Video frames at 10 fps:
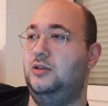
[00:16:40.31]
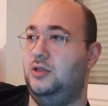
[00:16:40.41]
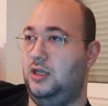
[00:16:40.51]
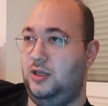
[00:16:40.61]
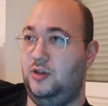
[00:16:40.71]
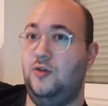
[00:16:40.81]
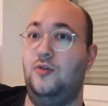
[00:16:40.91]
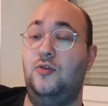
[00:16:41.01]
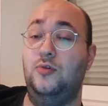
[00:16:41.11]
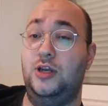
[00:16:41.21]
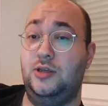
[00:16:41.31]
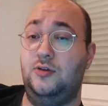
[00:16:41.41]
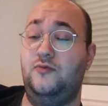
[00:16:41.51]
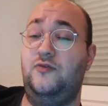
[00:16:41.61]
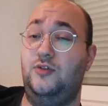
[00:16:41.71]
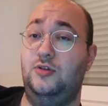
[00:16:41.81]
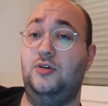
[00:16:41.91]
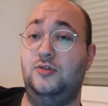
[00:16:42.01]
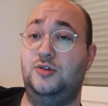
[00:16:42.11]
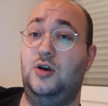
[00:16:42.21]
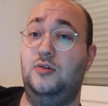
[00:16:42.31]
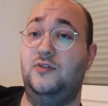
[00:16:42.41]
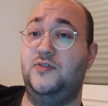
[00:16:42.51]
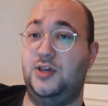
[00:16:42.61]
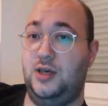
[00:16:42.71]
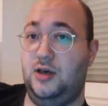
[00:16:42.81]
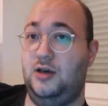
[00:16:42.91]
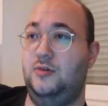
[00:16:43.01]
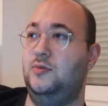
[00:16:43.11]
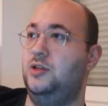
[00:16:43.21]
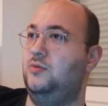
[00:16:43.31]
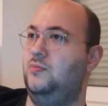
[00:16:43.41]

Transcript: like you're in full control of the car with,